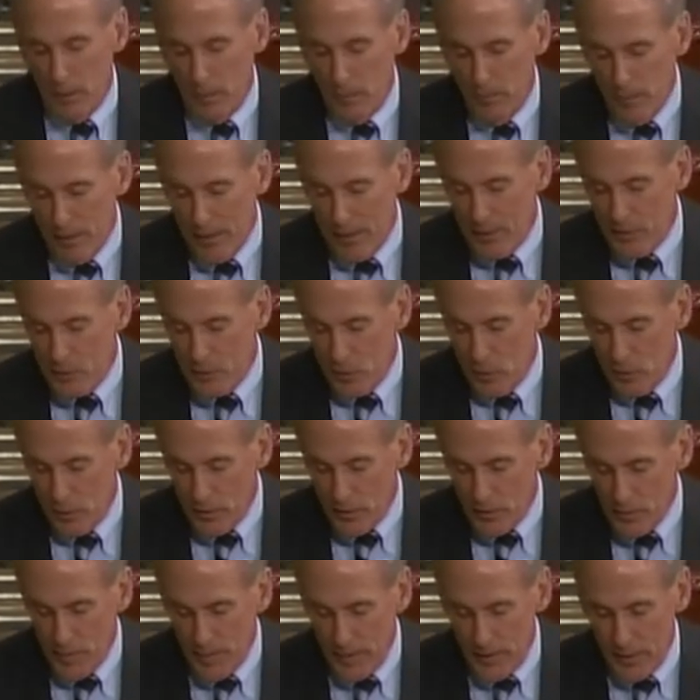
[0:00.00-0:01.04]
mandatory
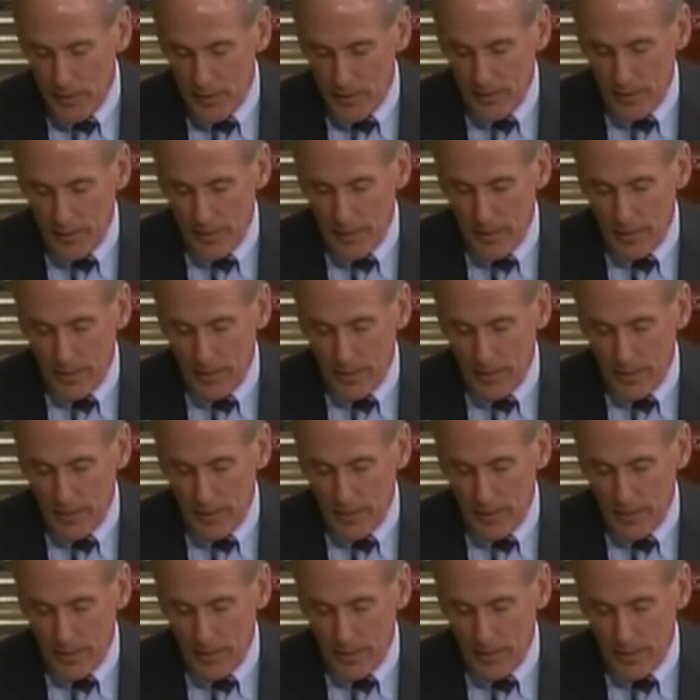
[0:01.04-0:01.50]
spending.